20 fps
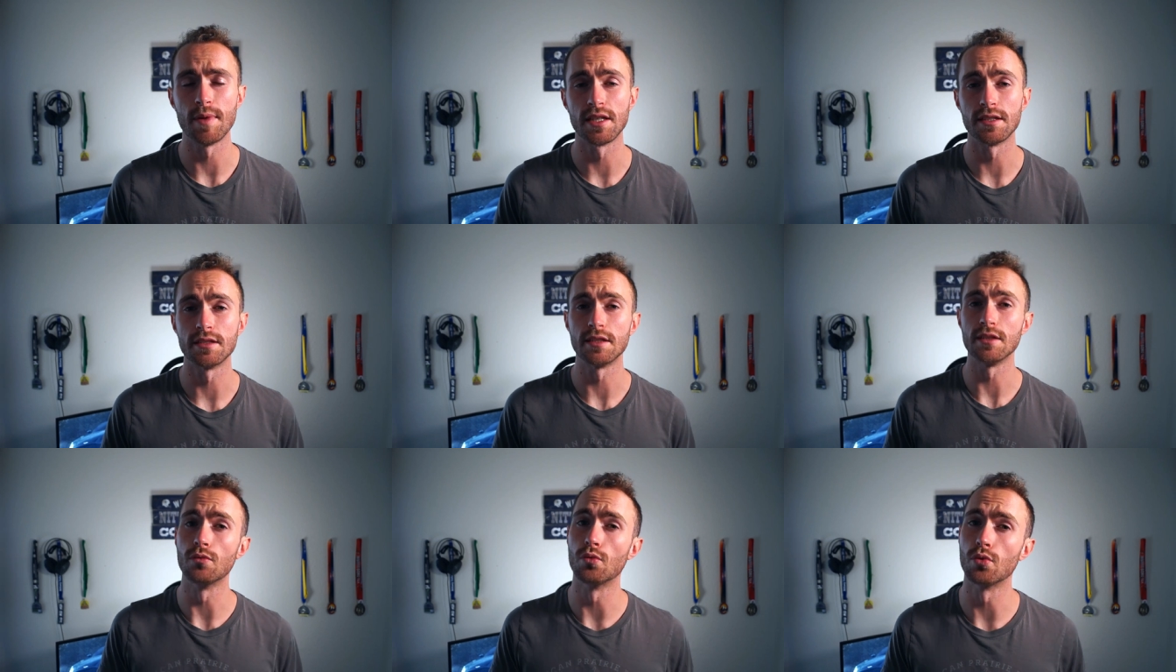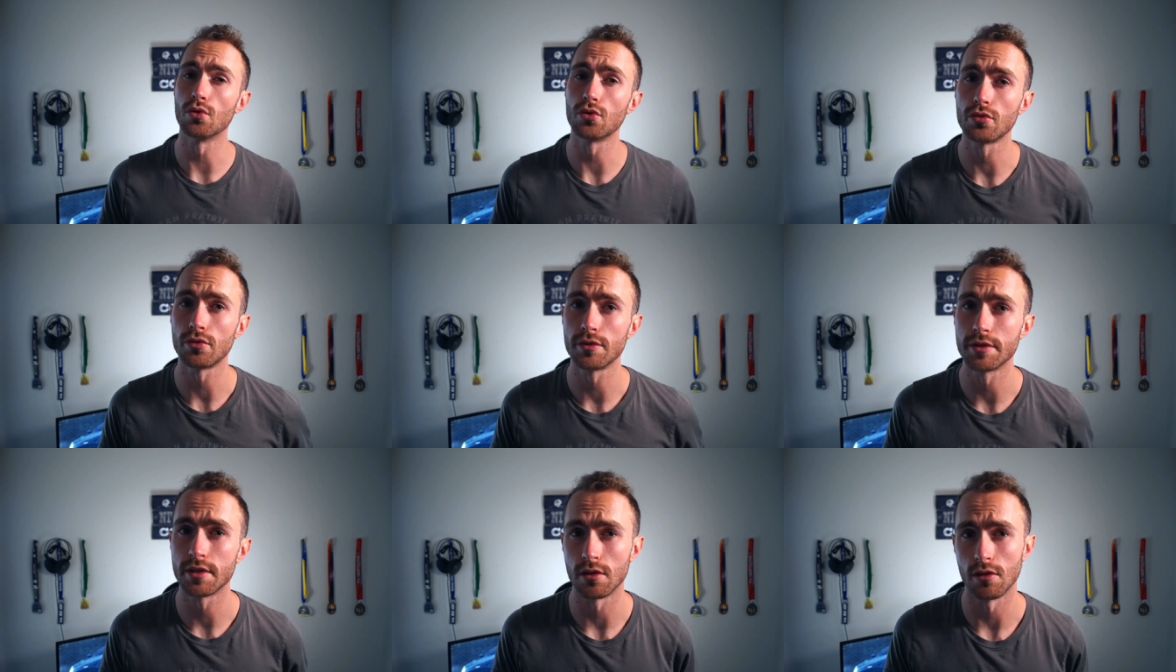as the
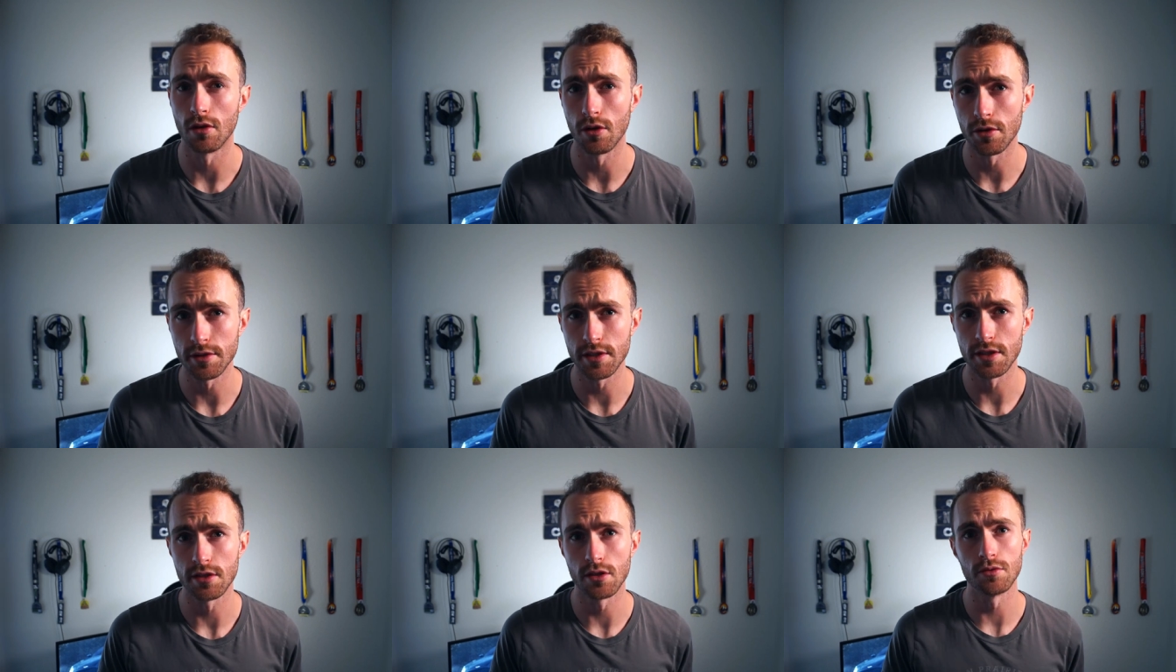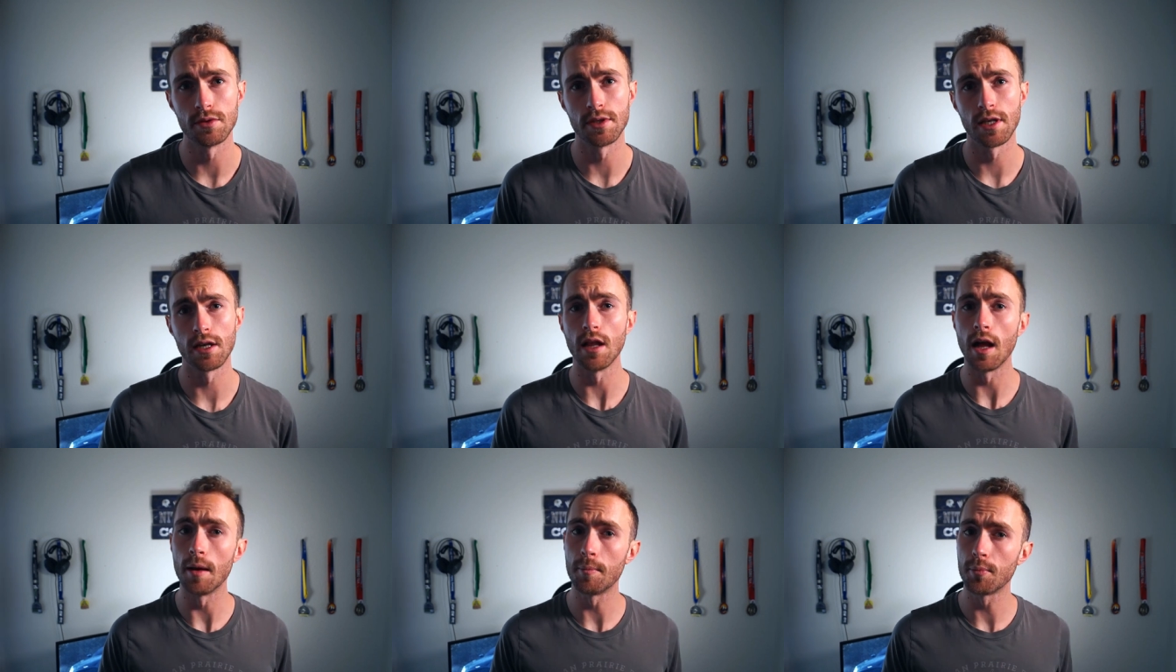world's largest
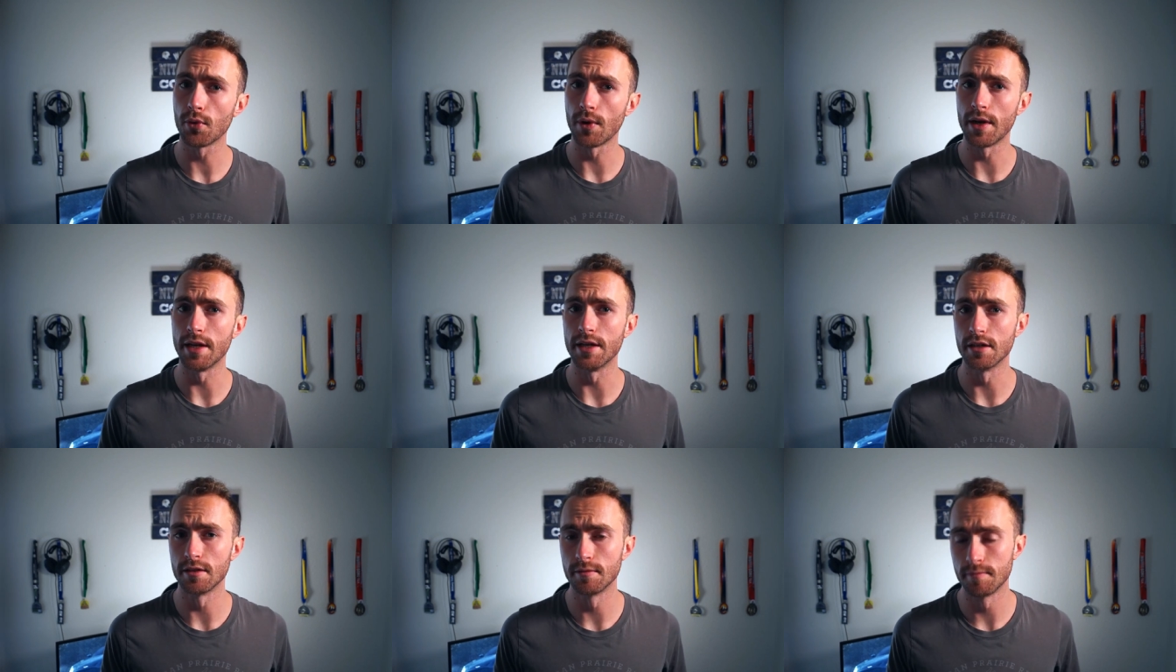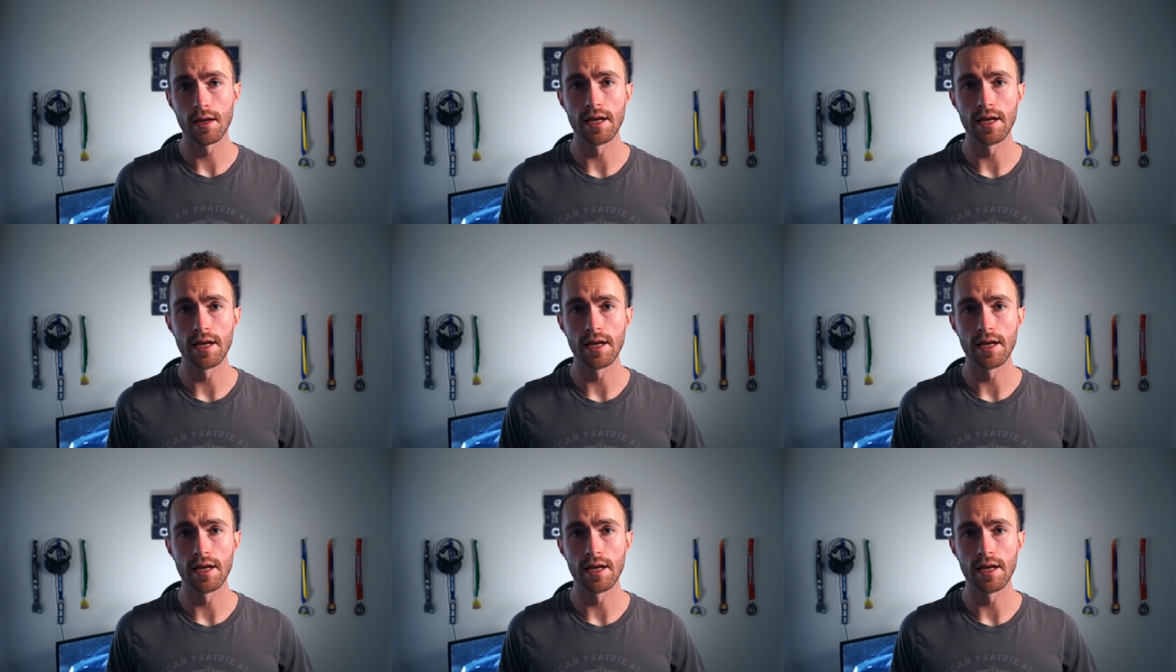hotel operator.